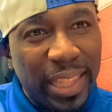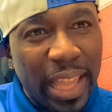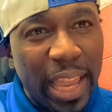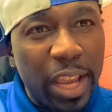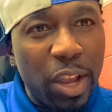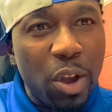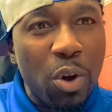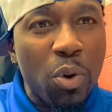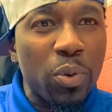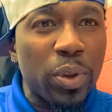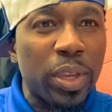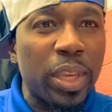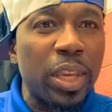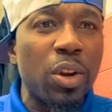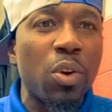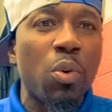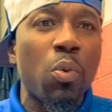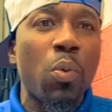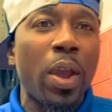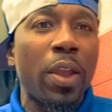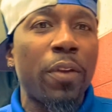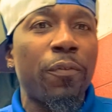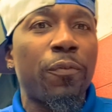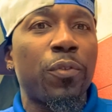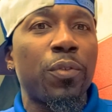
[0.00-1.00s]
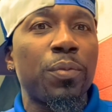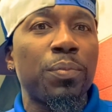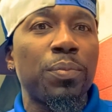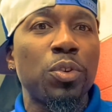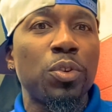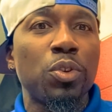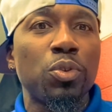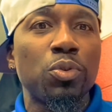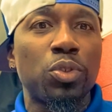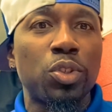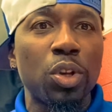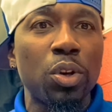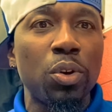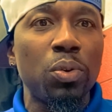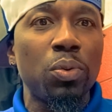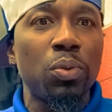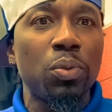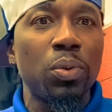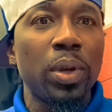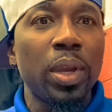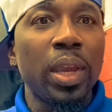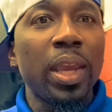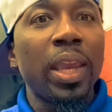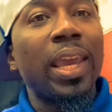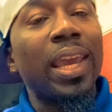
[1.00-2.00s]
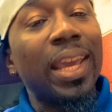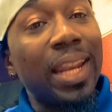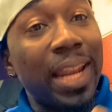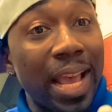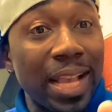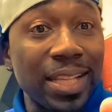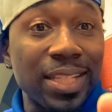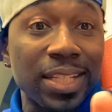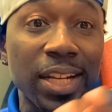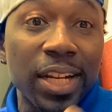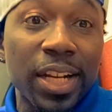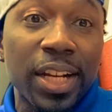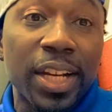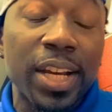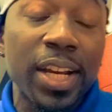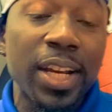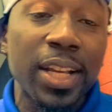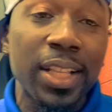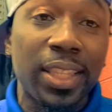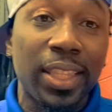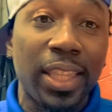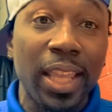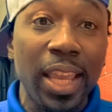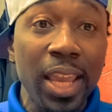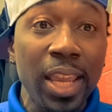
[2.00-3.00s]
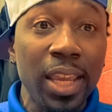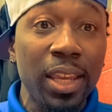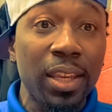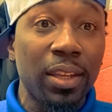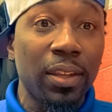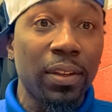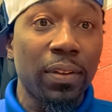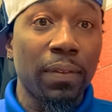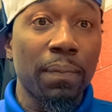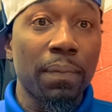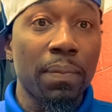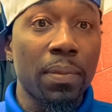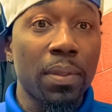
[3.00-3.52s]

they gonna get away from you too. And that's a good thing.